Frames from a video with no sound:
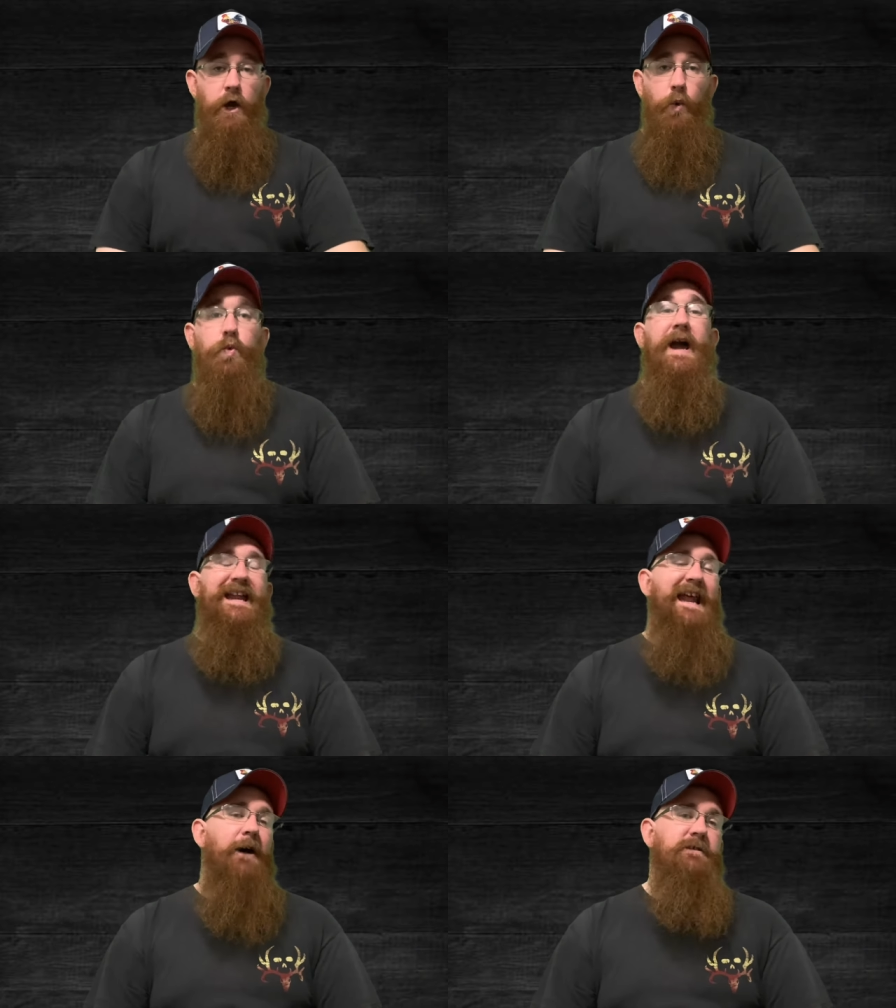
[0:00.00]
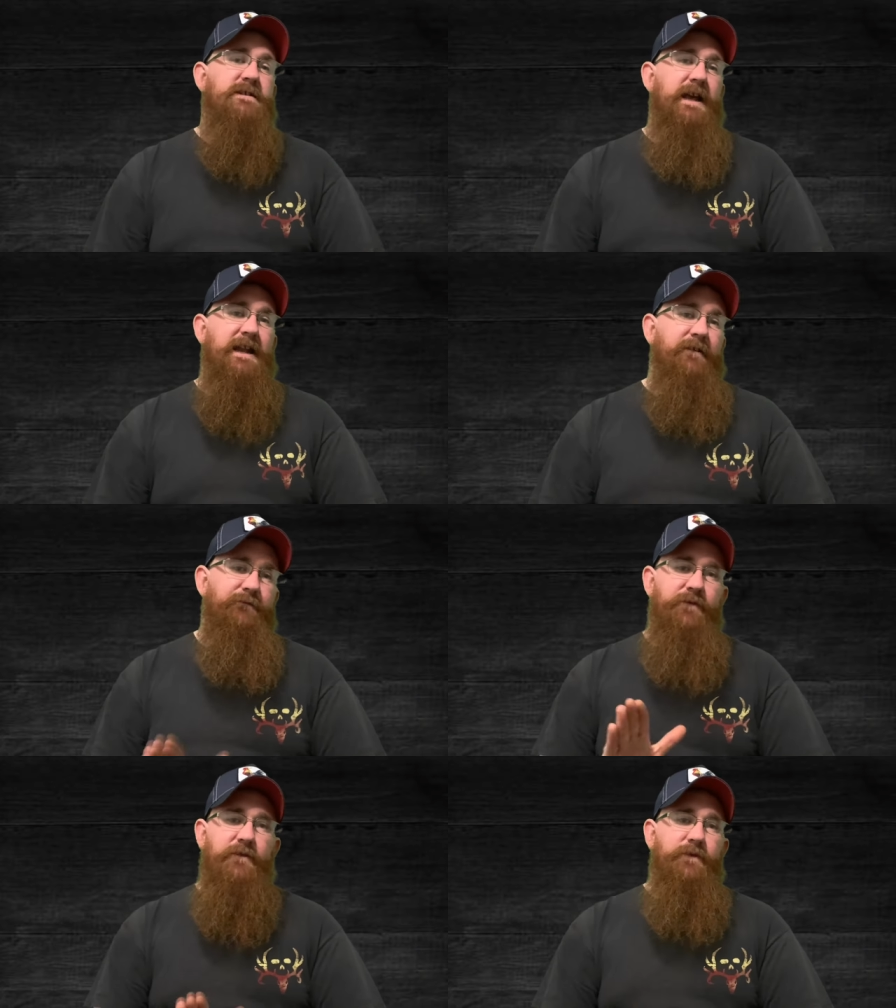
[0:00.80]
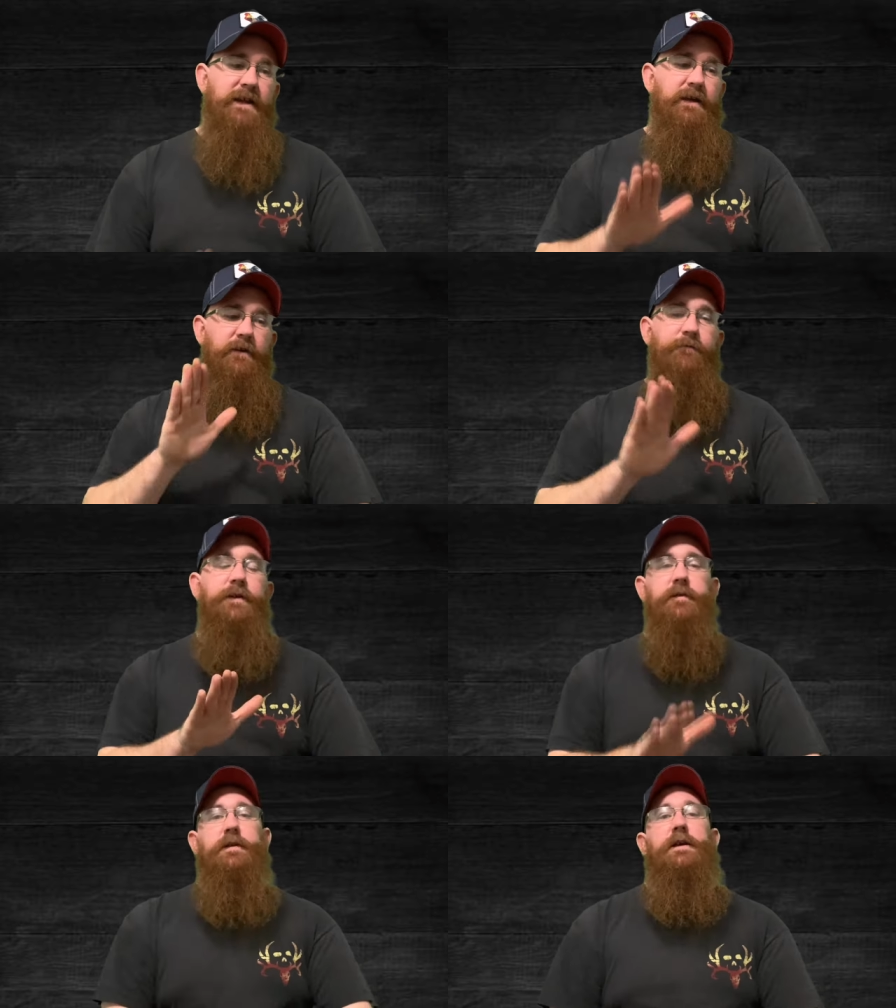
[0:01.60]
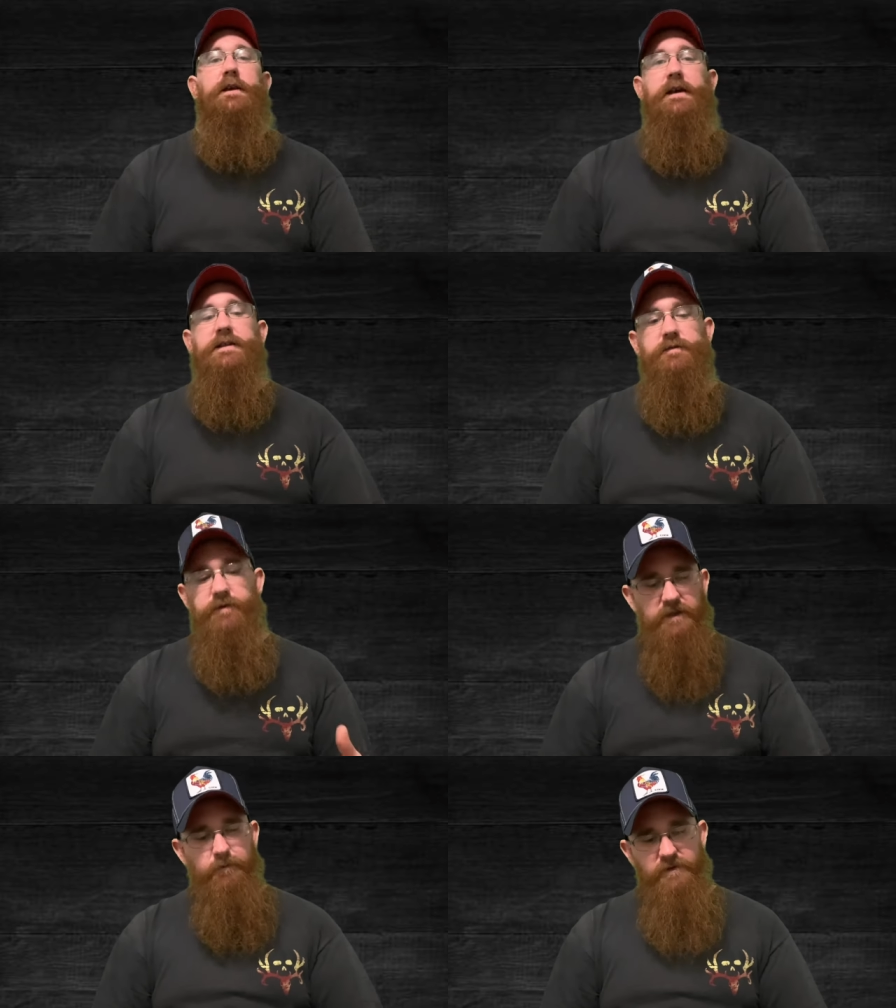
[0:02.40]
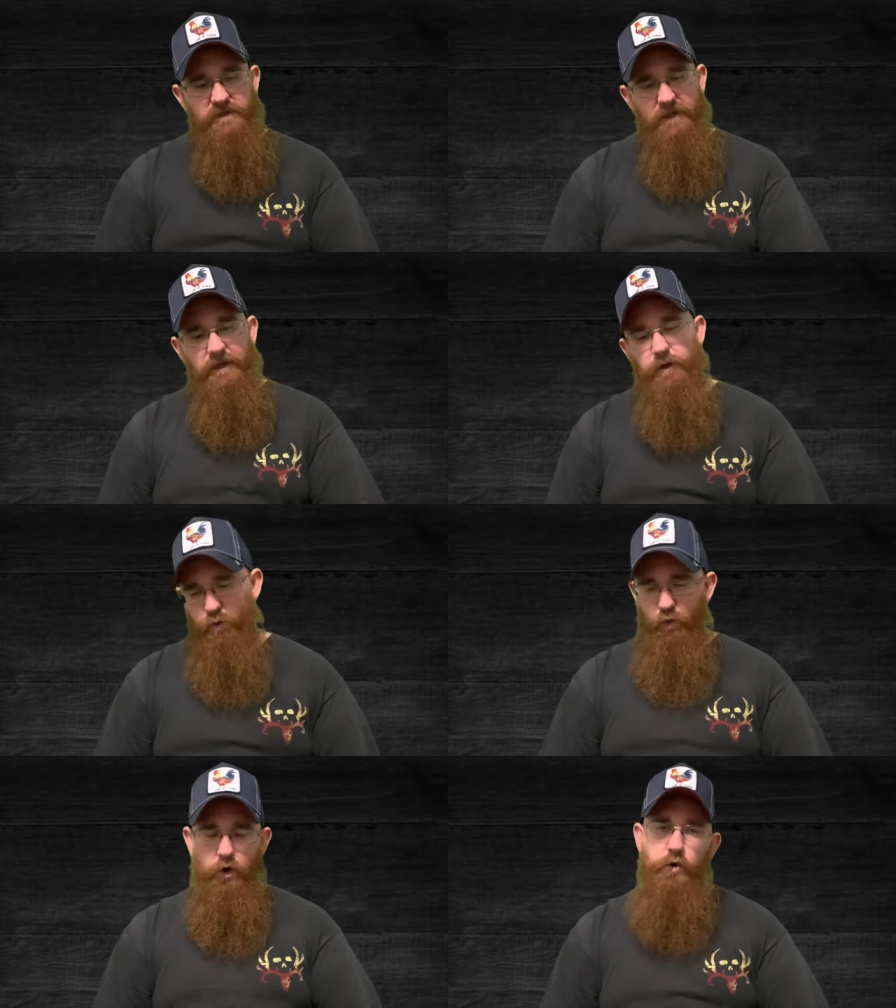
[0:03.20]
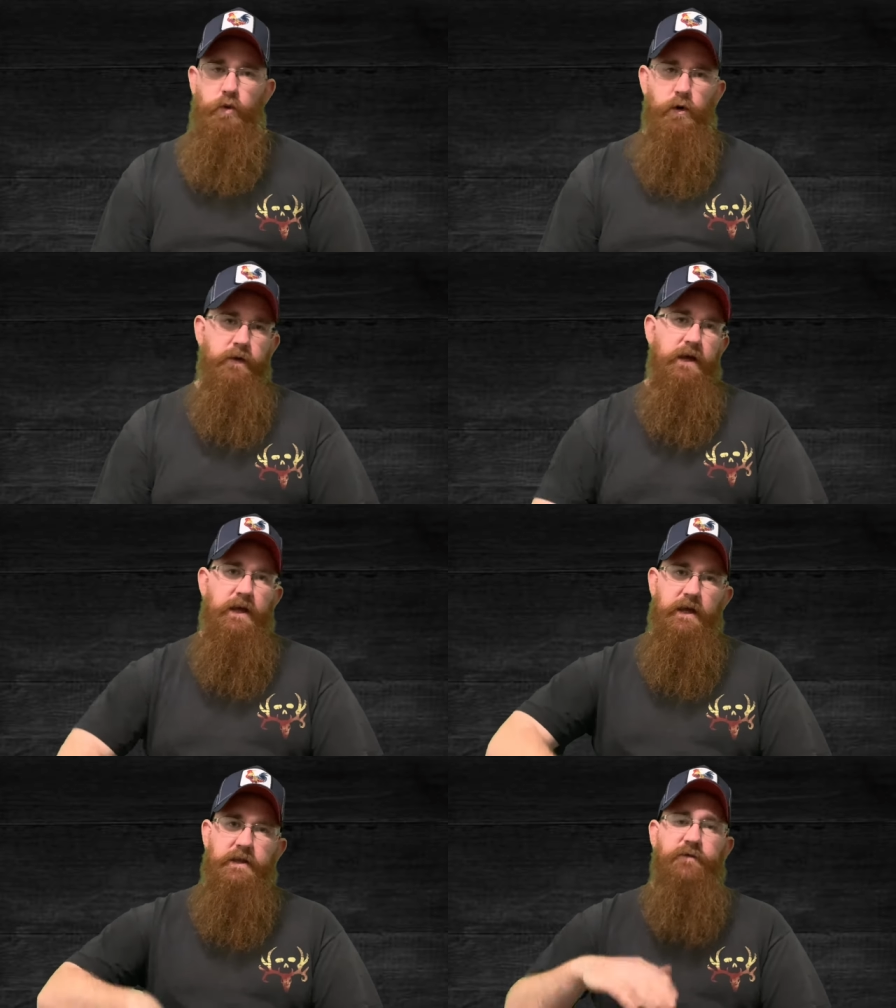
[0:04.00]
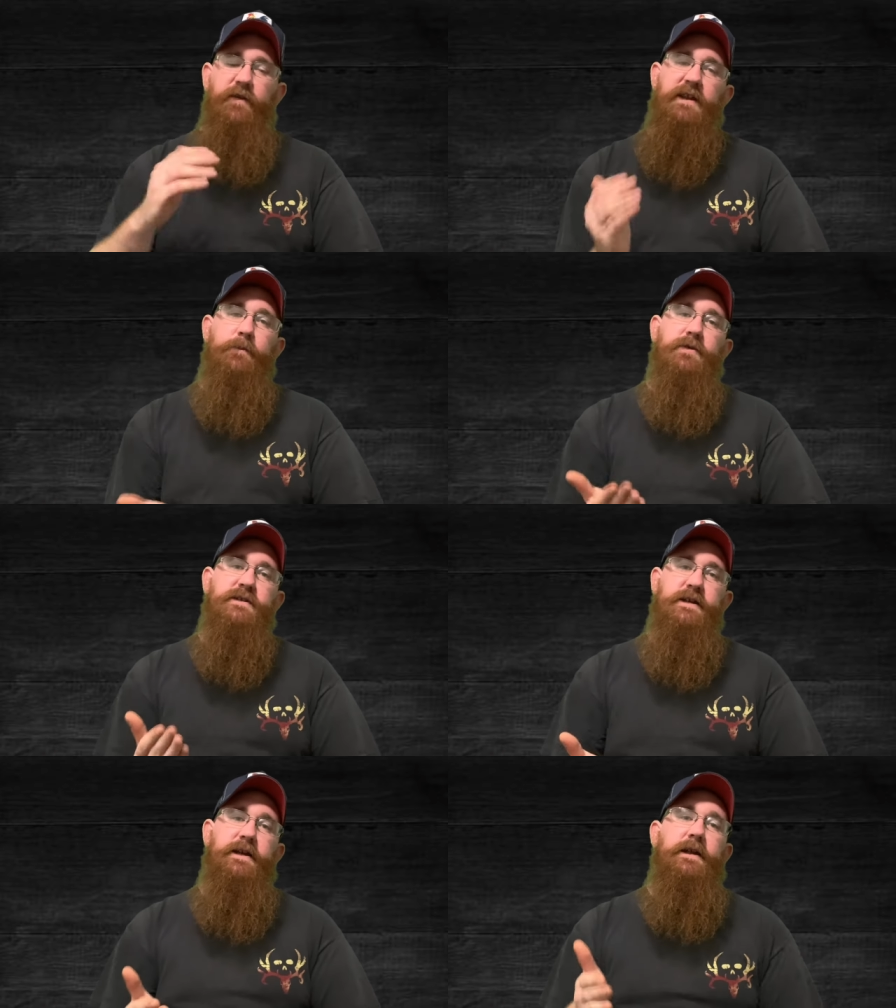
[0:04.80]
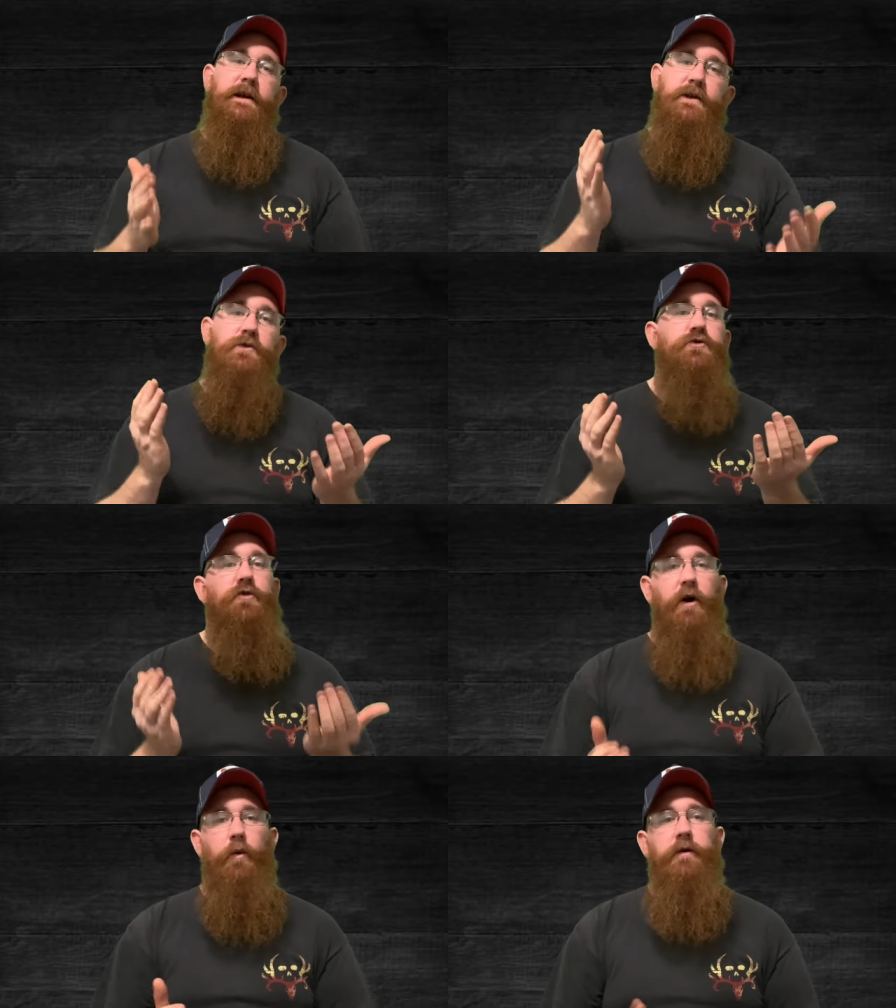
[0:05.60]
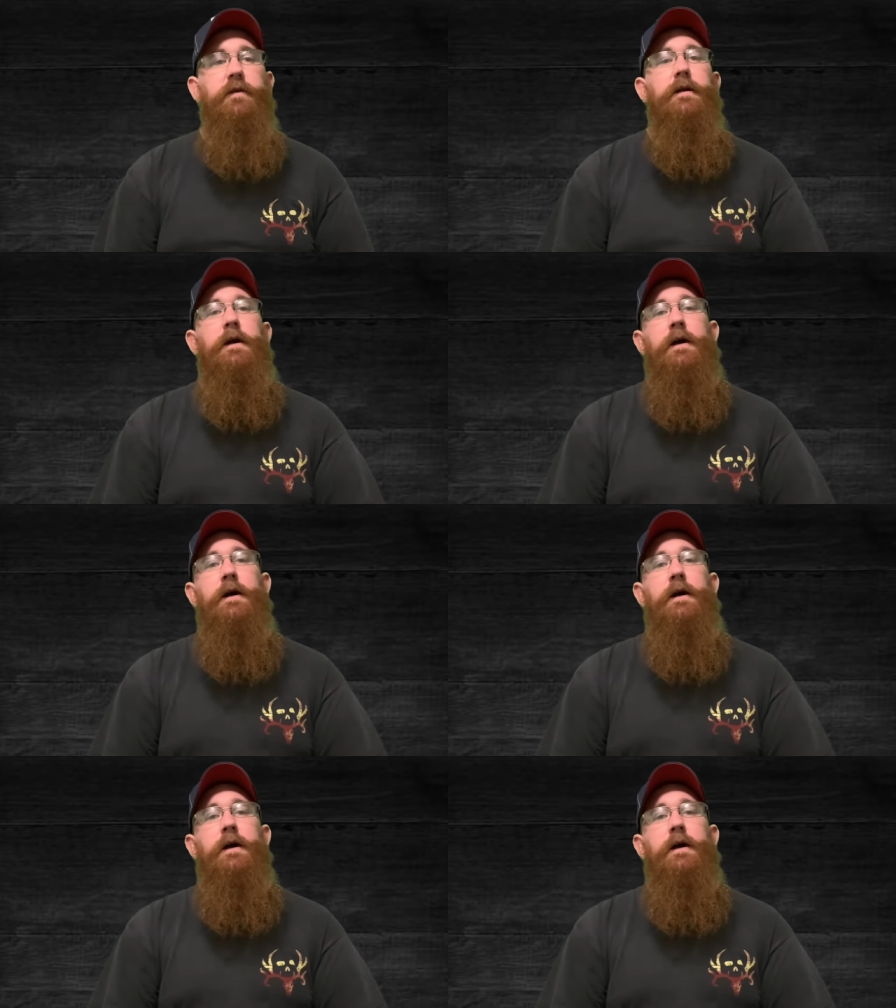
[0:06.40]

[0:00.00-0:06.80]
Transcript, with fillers: Right now it's setting at 50-50. It's 50% road worthy and 50% trail worthy.